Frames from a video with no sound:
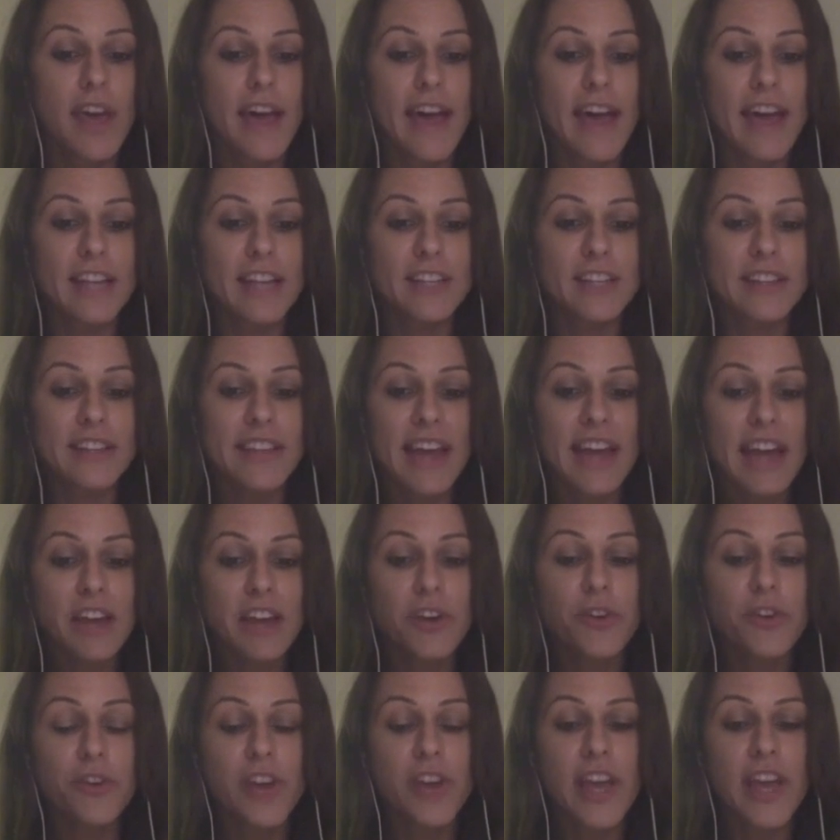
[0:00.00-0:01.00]
And that
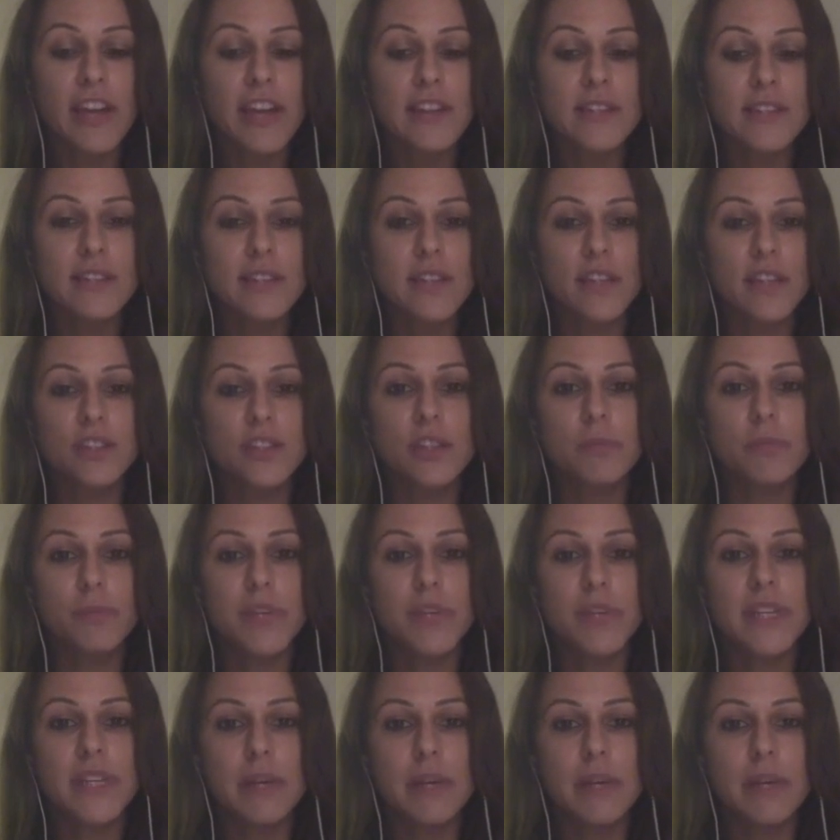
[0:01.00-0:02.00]
created such a
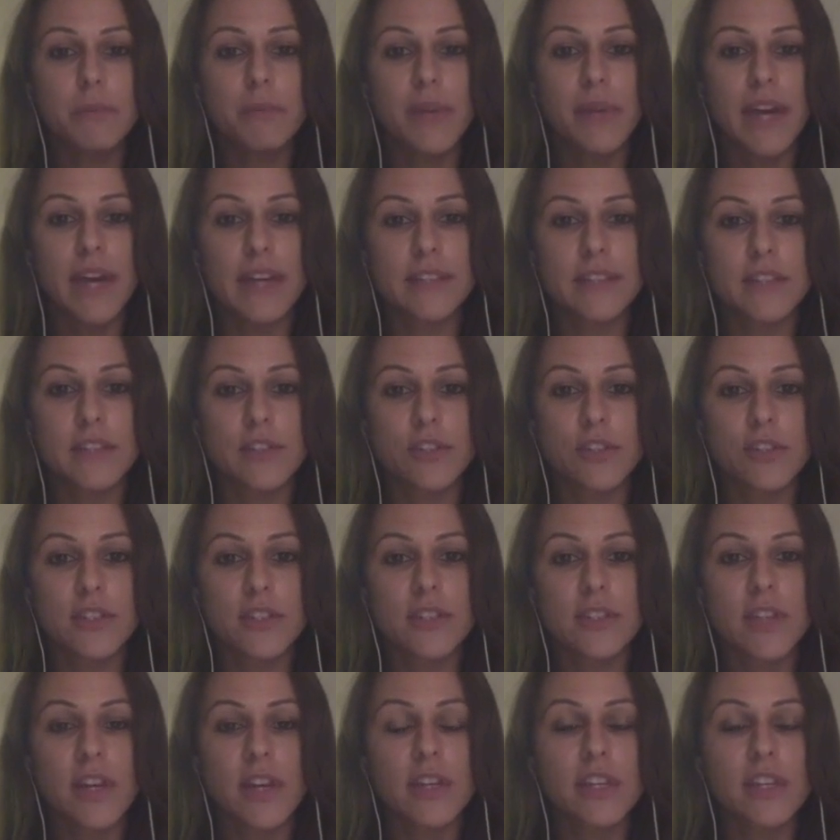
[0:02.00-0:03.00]
big impact in her
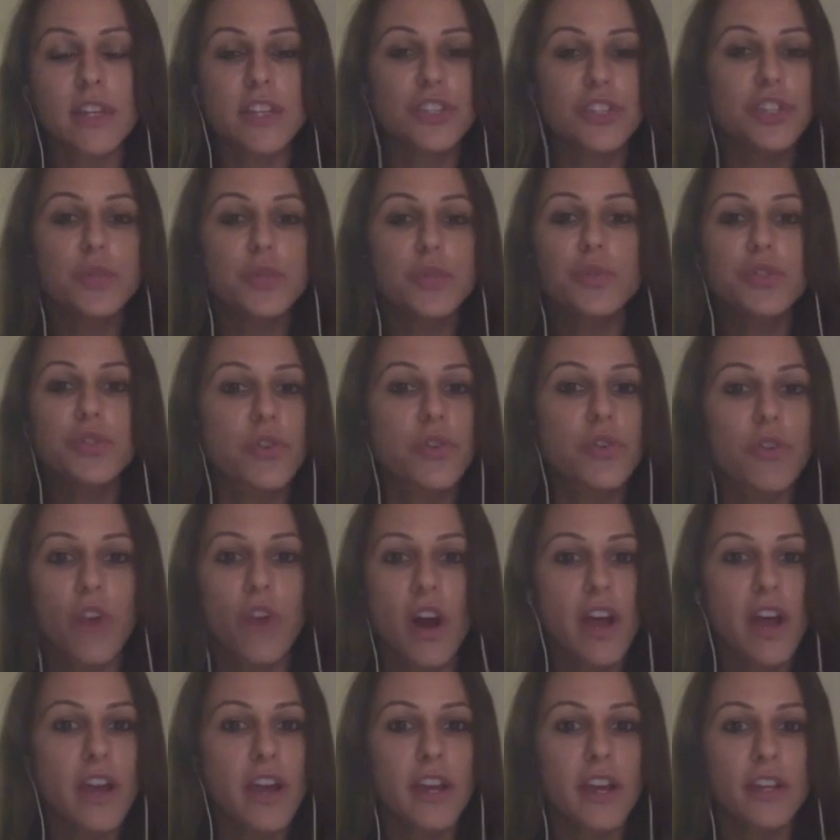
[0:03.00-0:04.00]
psyche. She was
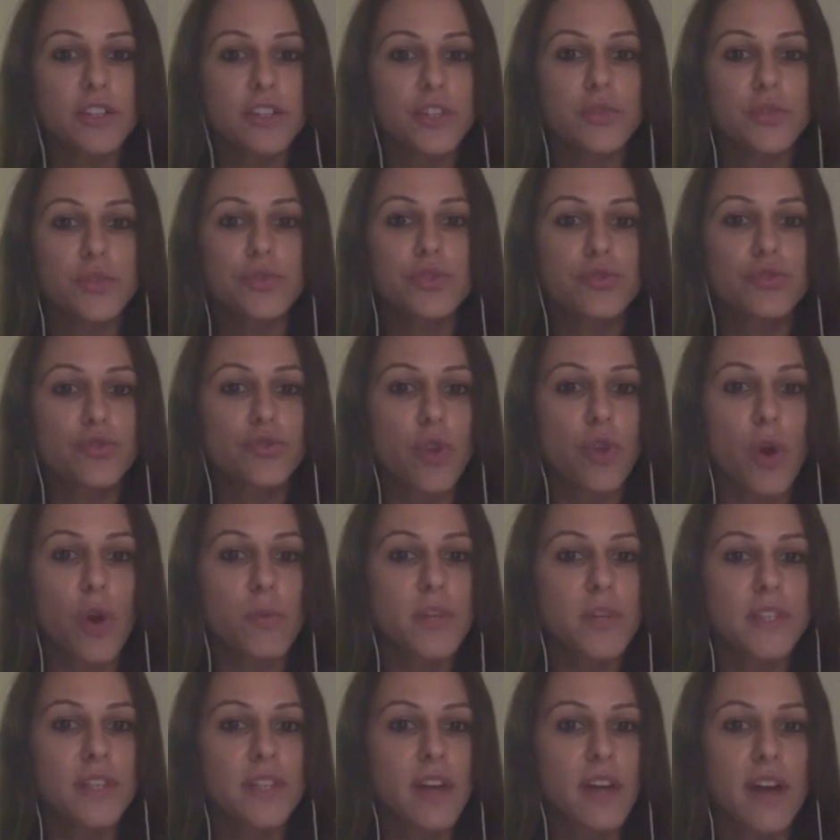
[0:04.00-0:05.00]
crying, she was
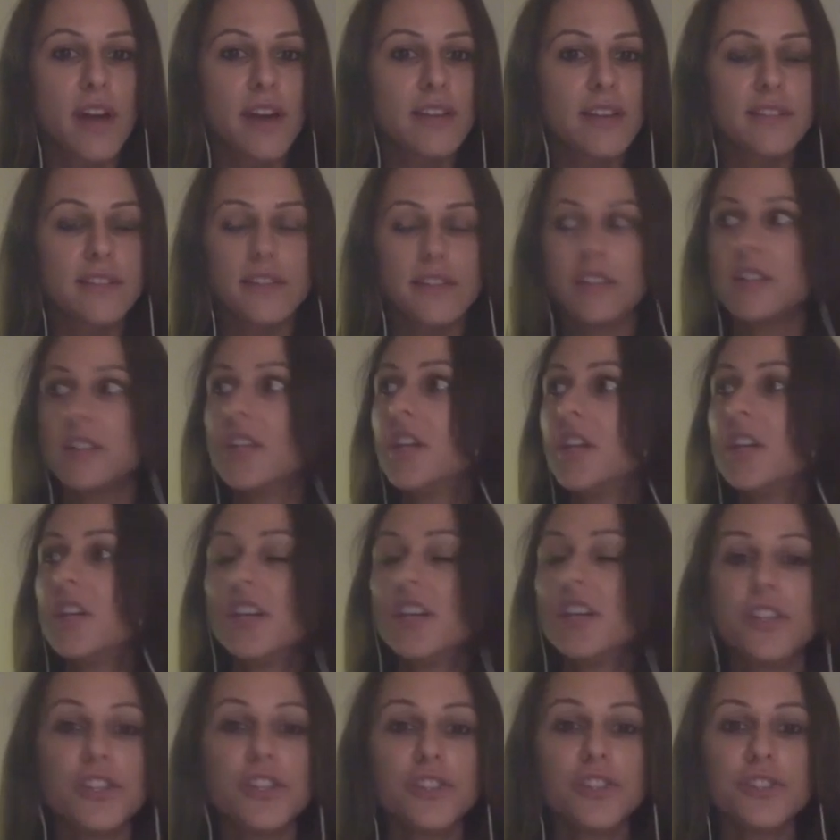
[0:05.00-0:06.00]
traumatized, and
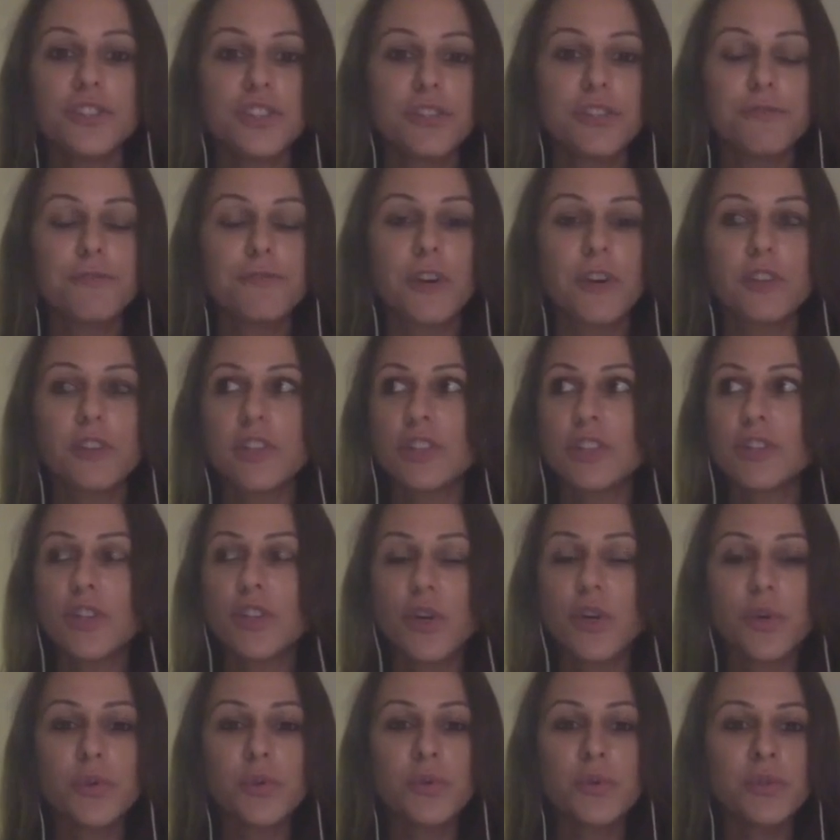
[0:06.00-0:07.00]
she felt
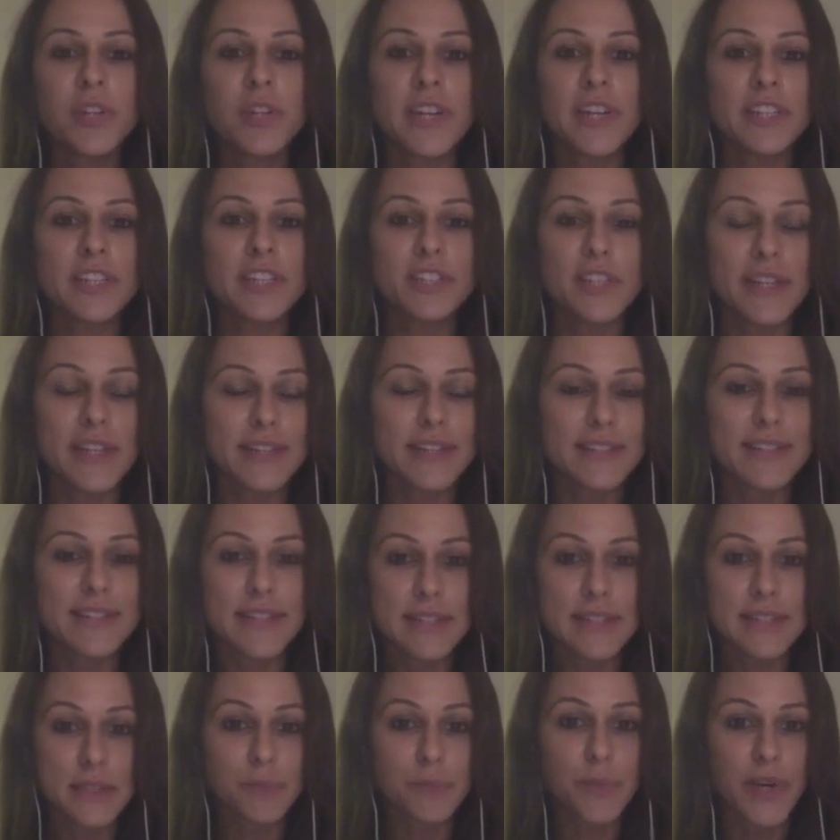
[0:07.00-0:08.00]
alone and in
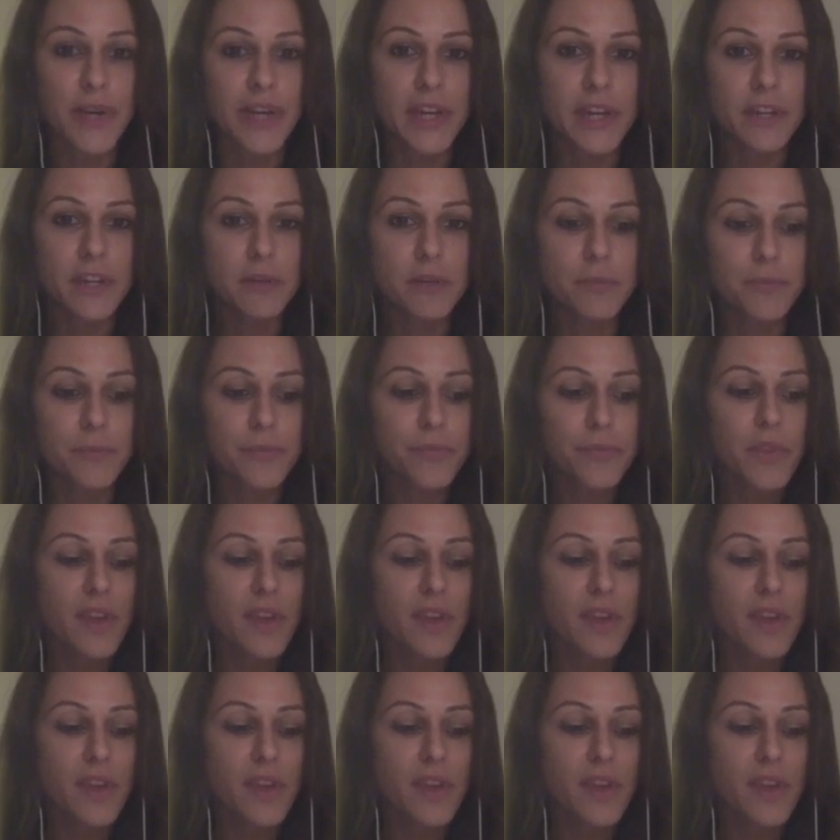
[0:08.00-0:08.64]
despair.